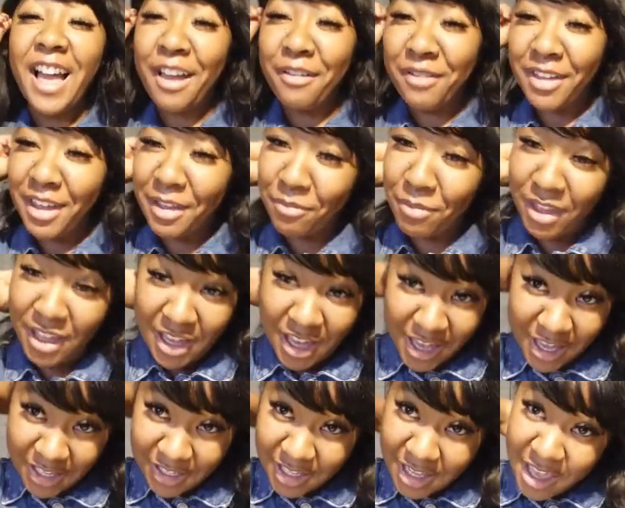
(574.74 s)
I mean,
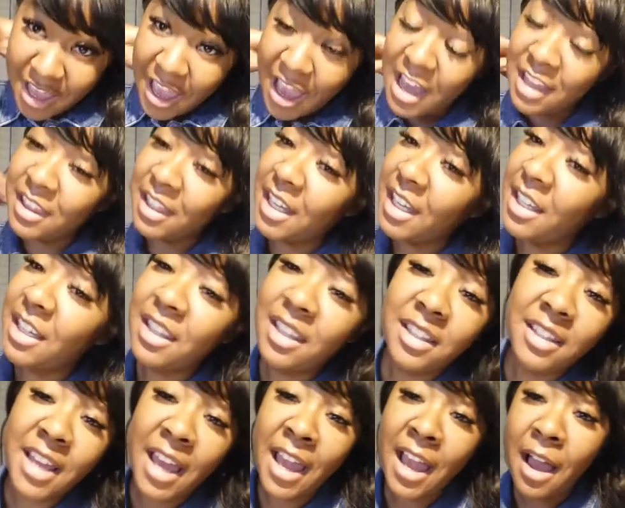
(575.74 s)
because at the end of
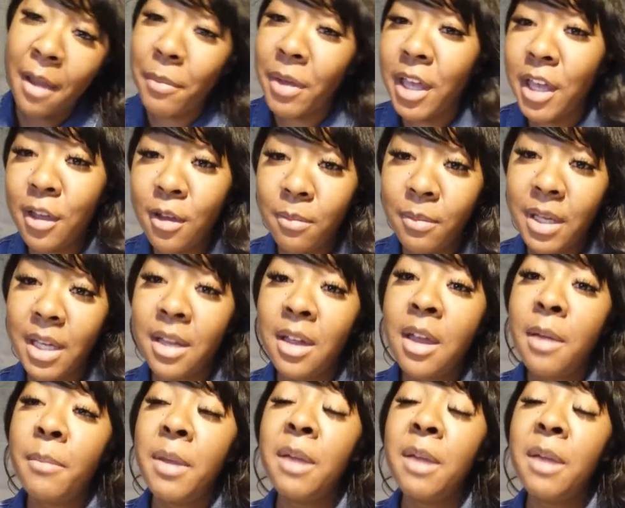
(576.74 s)
the day, I'm a human.